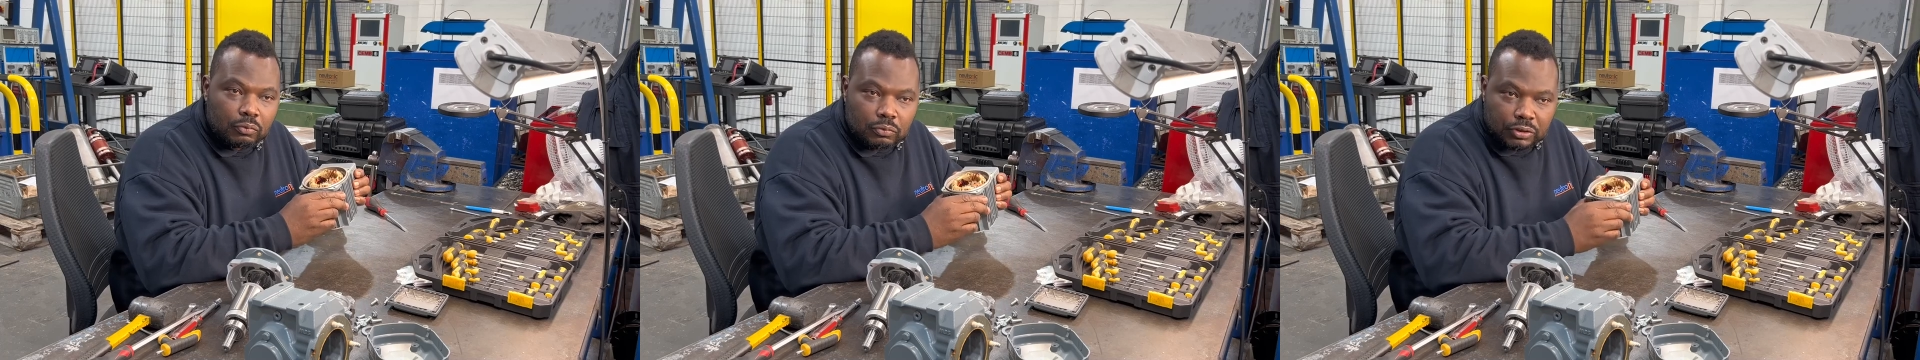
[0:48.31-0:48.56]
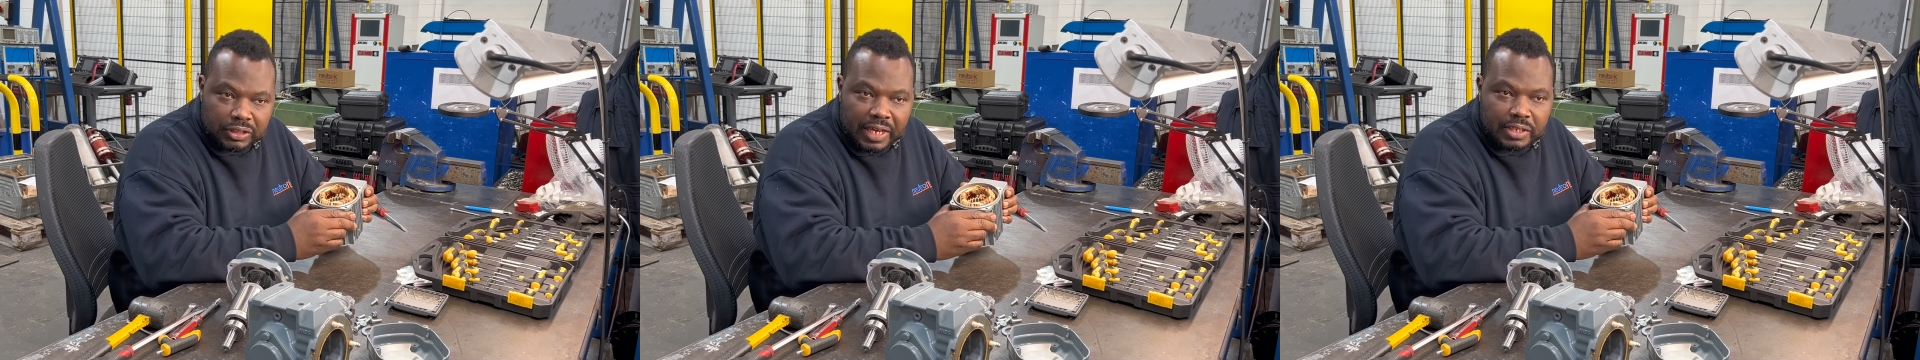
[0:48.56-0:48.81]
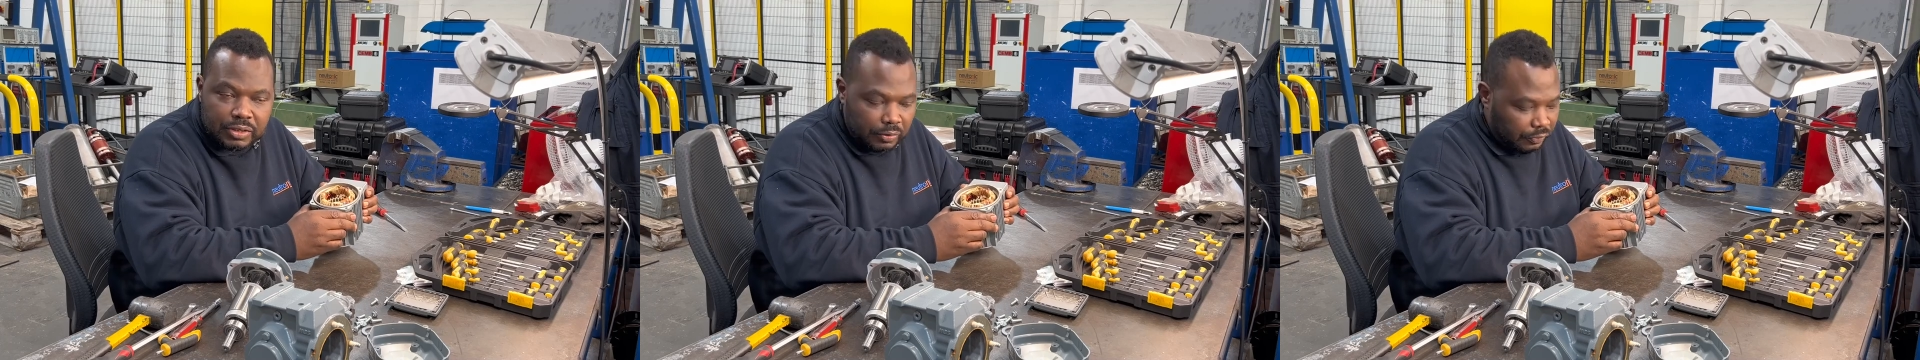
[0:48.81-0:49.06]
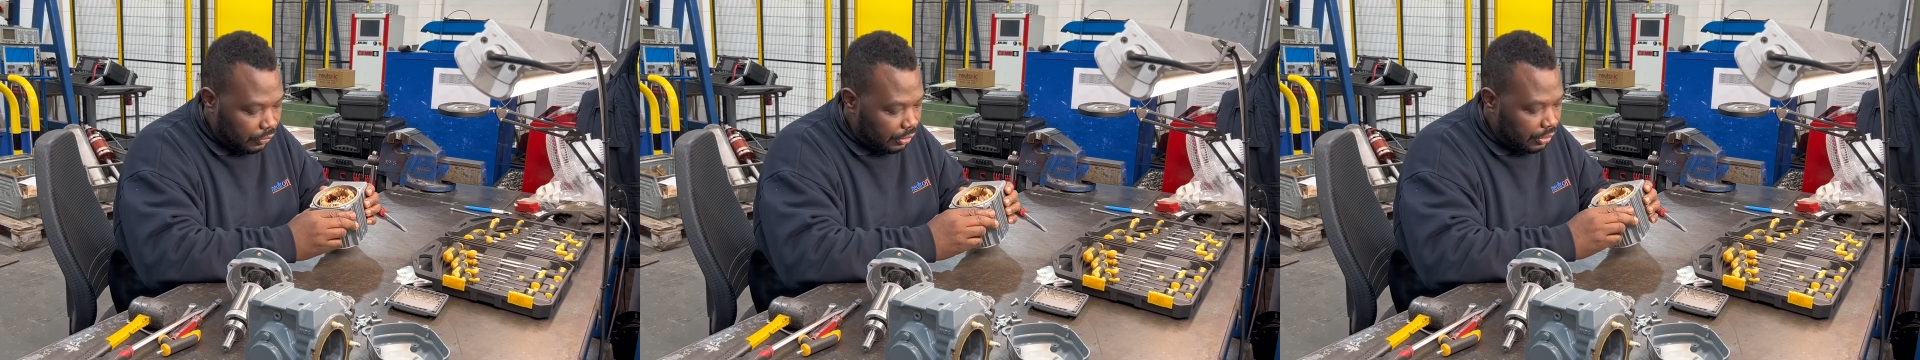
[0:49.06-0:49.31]

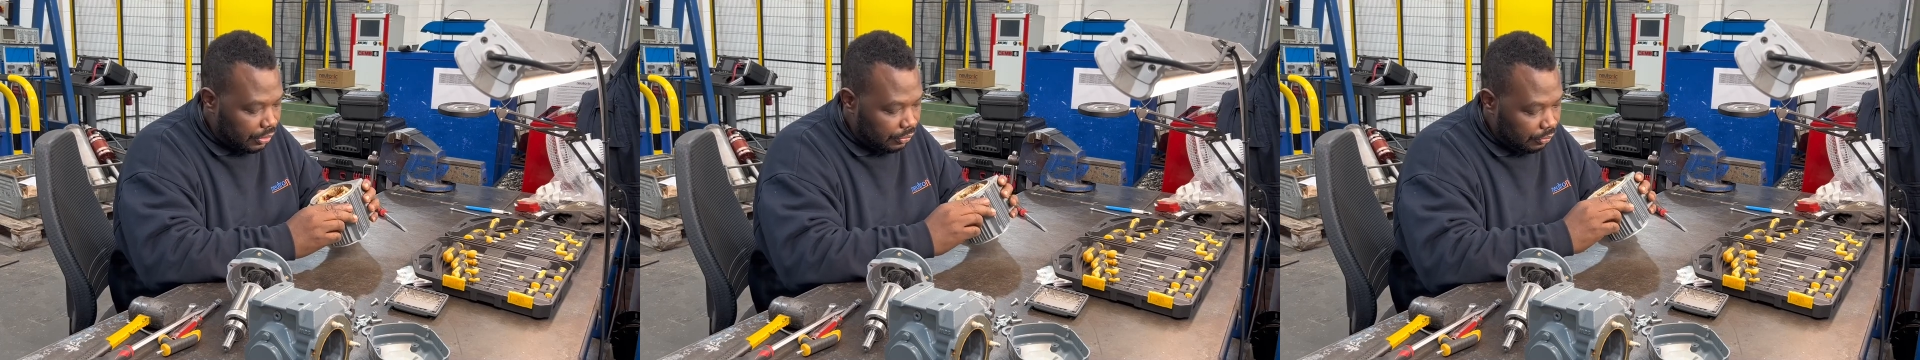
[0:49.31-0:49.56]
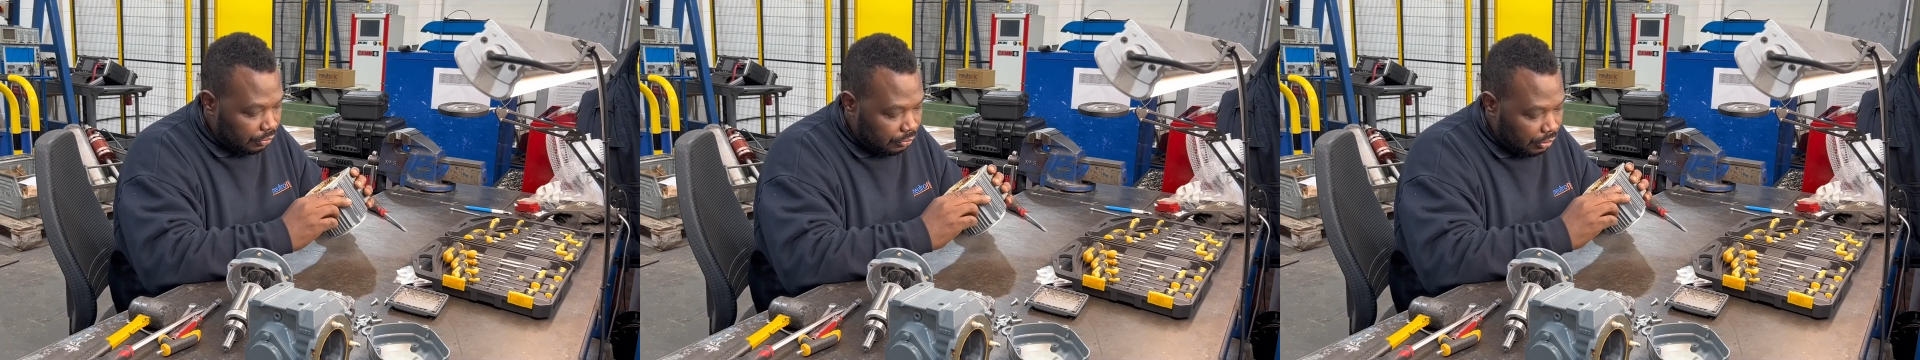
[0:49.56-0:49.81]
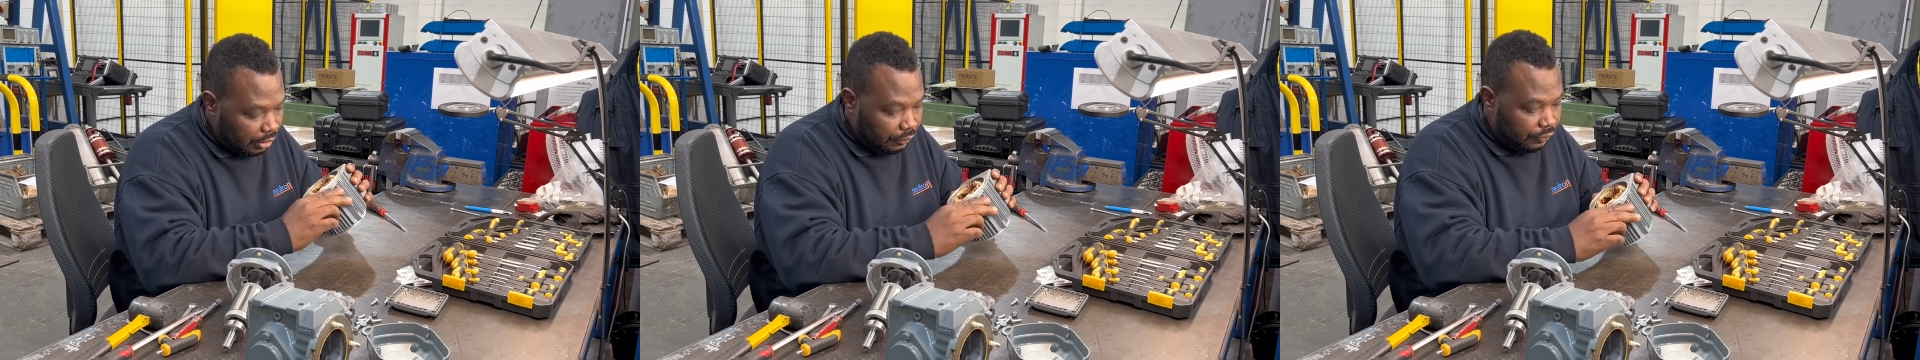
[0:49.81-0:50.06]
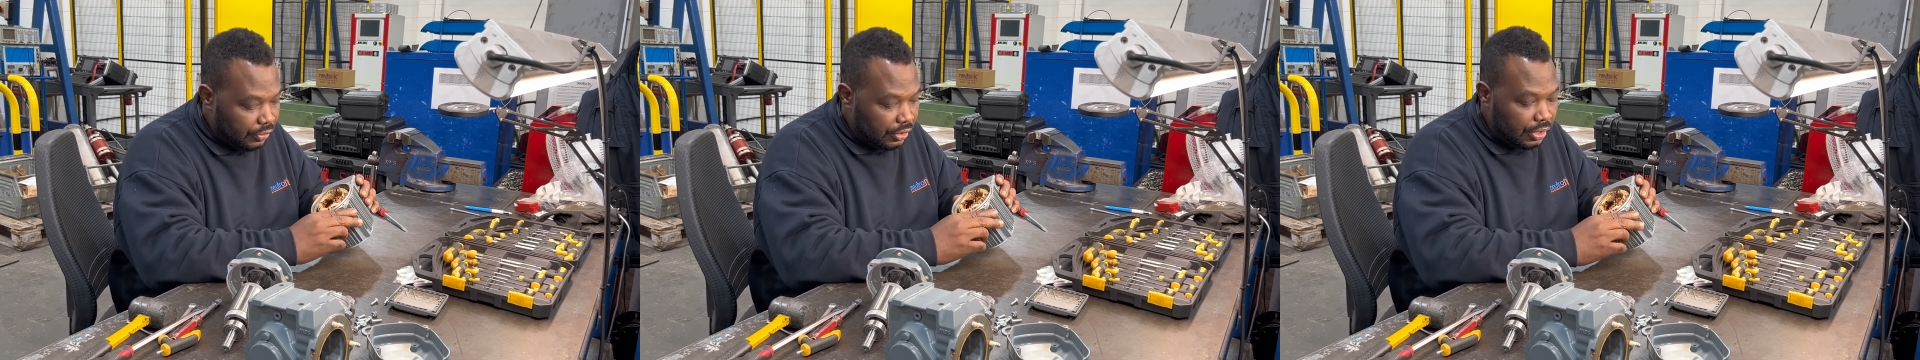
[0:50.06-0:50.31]
stator for you
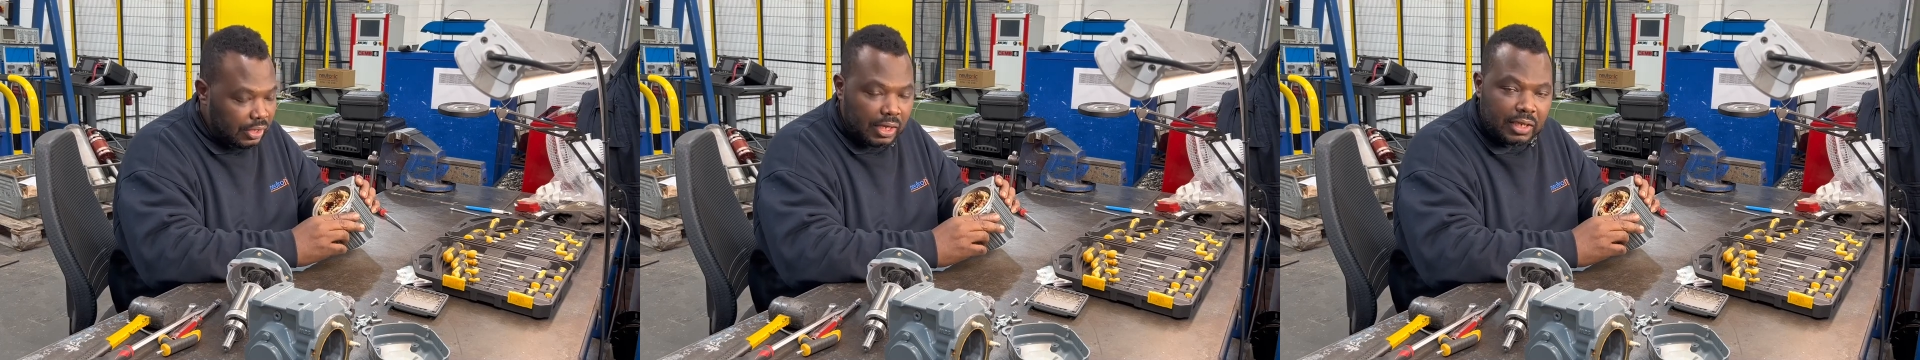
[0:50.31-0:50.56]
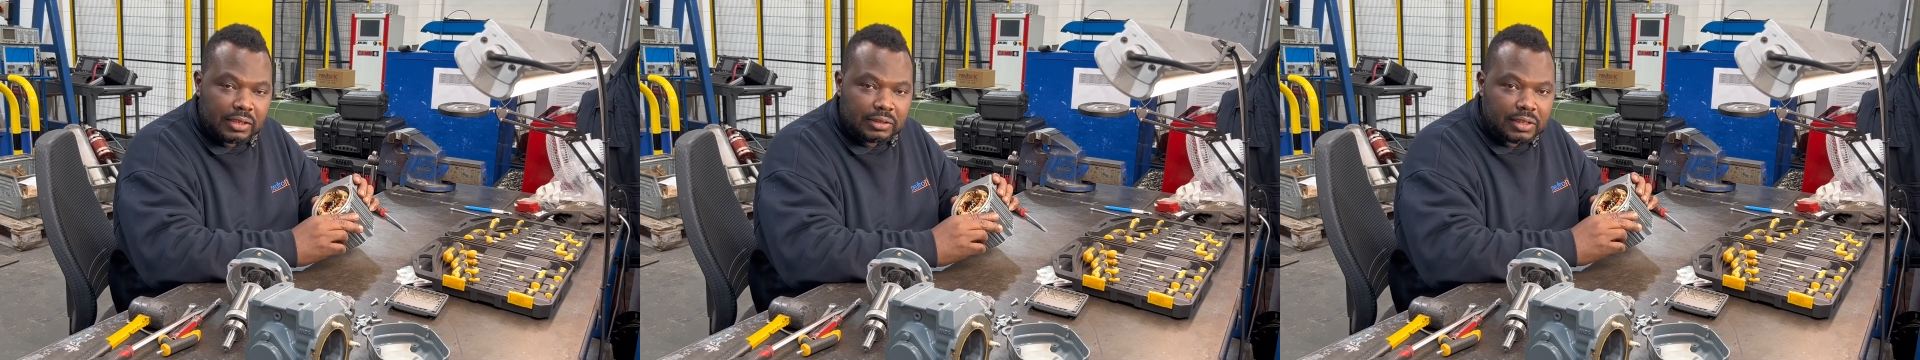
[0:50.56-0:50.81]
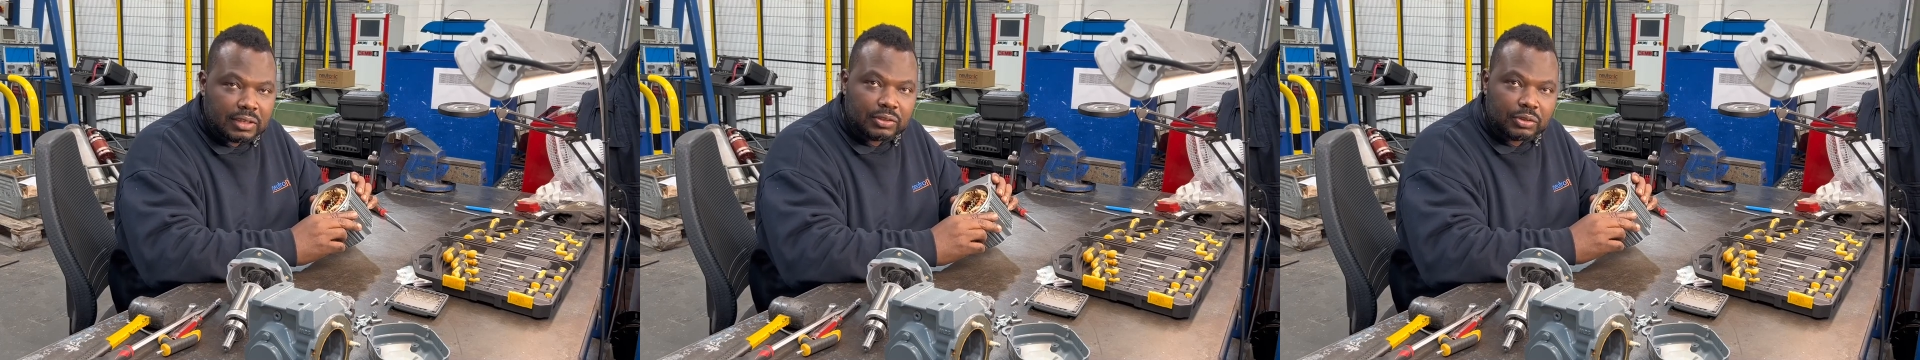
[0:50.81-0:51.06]
if you need anything